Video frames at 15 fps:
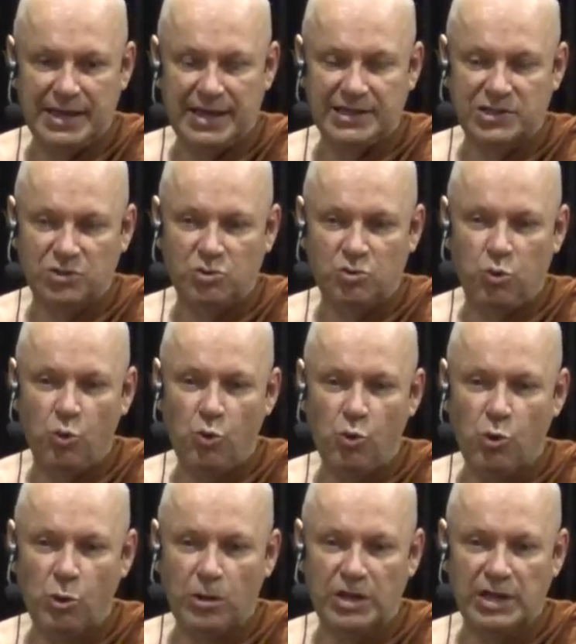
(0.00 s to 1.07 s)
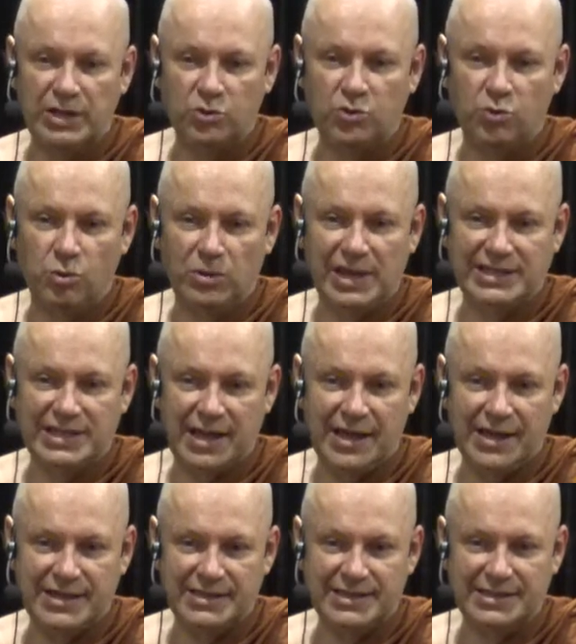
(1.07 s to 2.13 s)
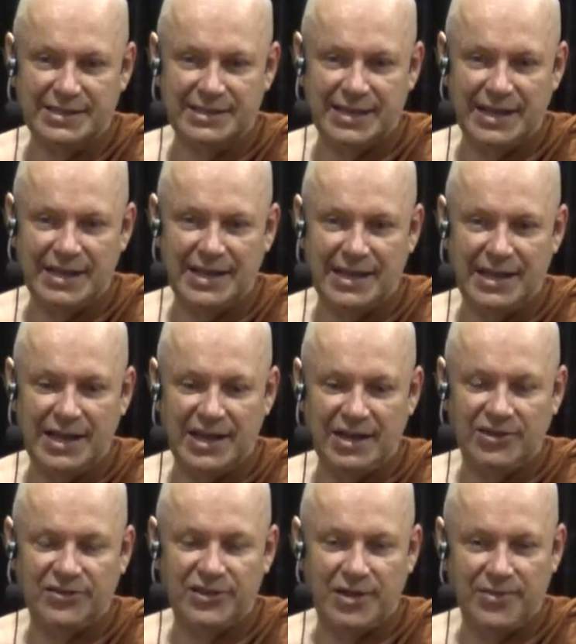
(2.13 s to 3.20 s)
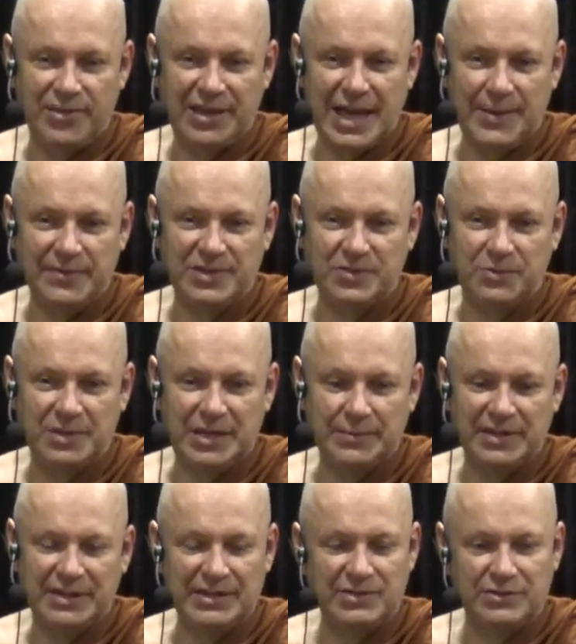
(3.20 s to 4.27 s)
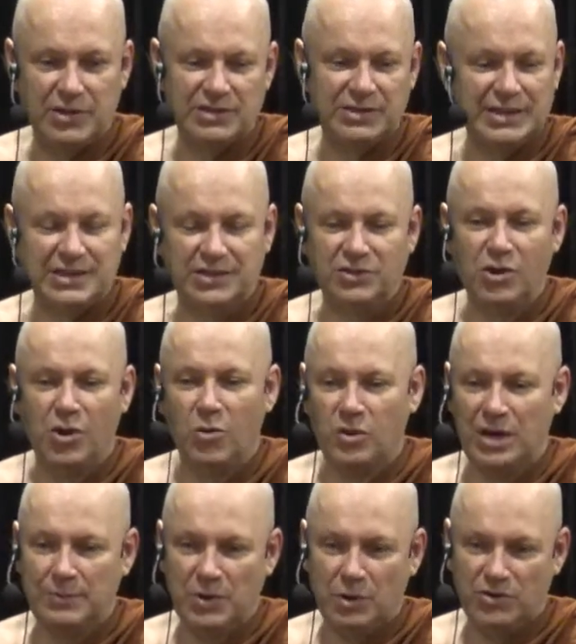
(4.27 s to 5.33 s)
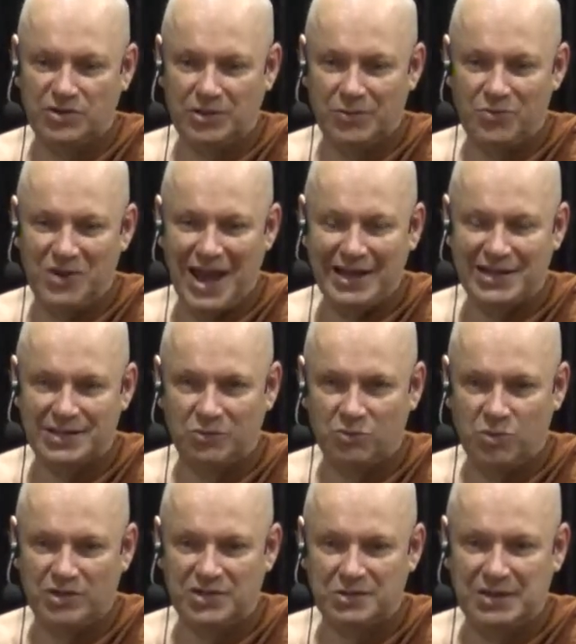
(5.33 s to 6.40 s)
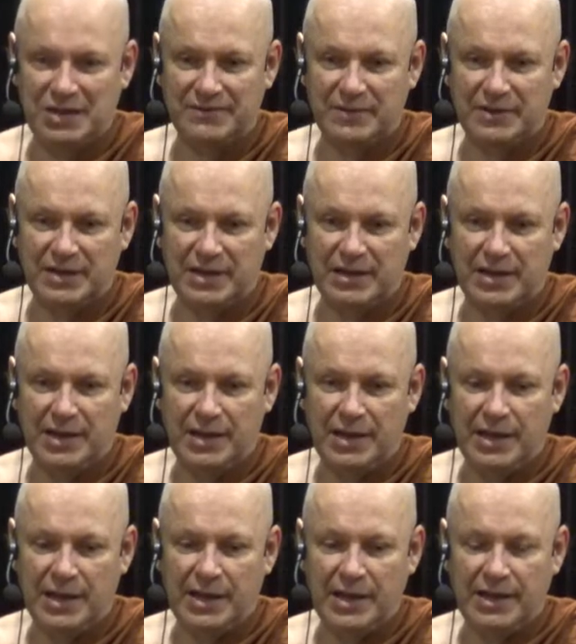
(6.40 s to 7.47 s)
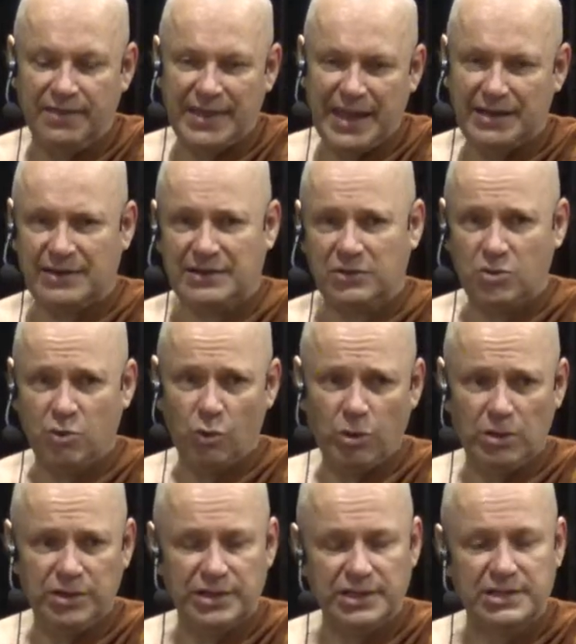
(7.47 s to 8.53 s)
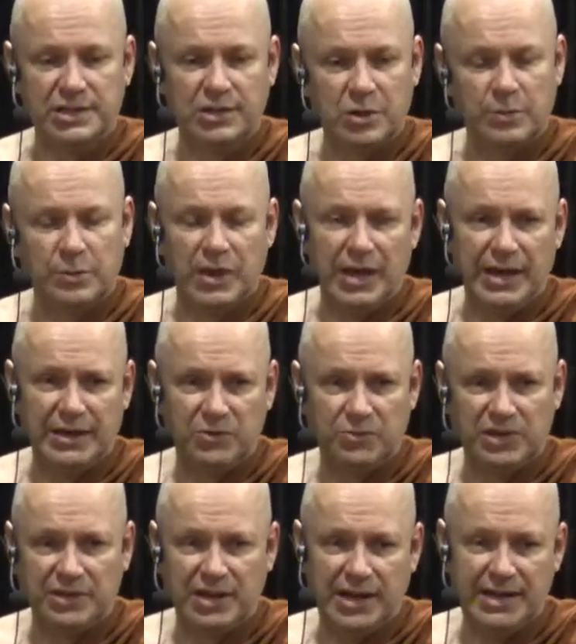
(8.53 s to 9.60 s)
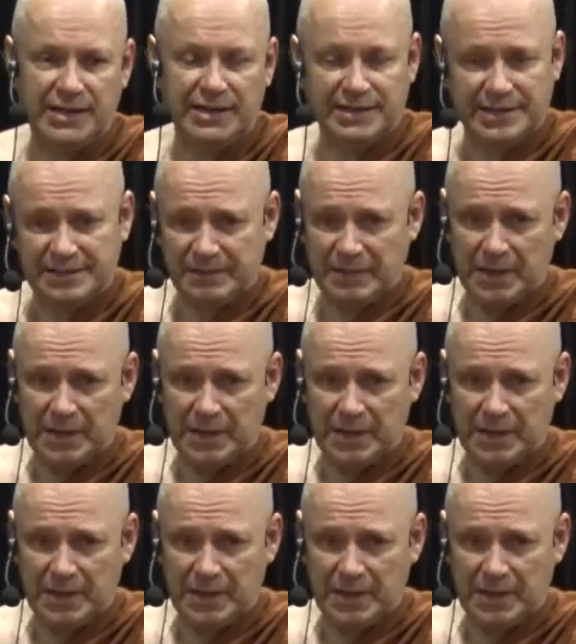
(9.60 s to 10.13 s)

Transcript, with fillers: He's cool, cool as ice. Yeah, nothing happens with him. It just doesn't. There's no emotional reaction whatsoever. That coolness combined with kindness is